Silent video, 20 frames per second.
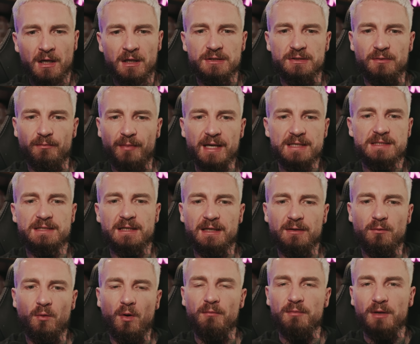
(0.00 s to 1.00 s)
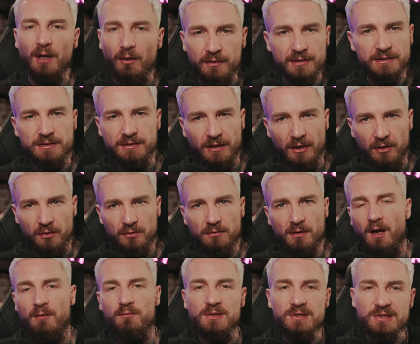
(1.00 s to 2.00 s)
So basically what I'm going to do,
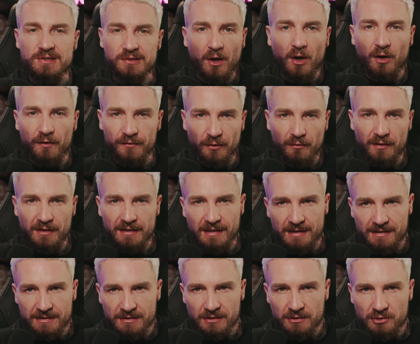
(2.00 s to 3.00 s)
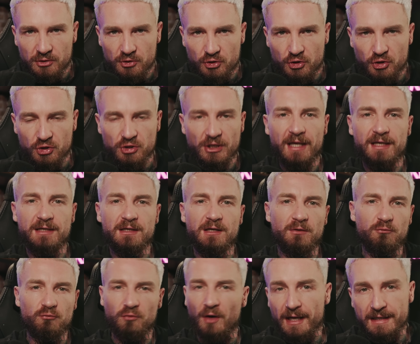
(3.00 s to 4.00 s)
I'm going to start doing these shin
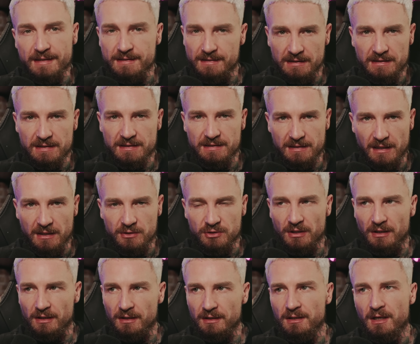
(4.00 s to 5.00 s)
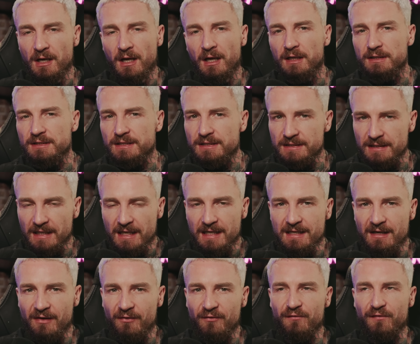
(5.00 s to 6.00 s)
raises, essentially,
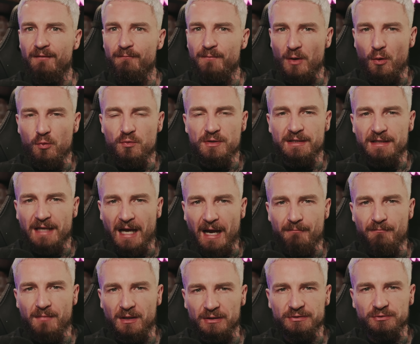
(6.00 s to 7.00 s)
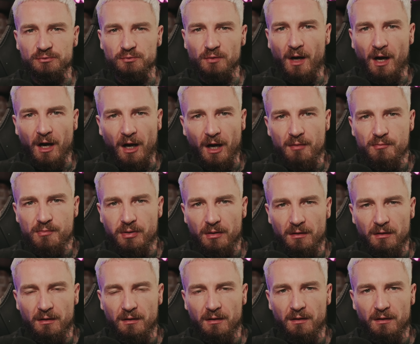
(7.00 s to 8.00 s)
see if building that muscle up
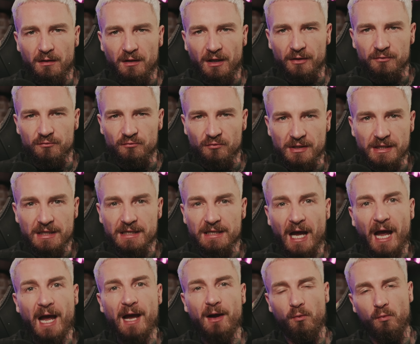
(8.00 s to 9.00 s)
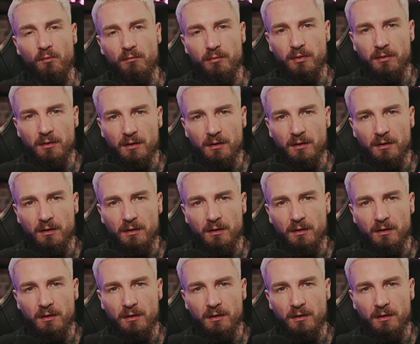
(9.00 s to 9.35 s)
can really help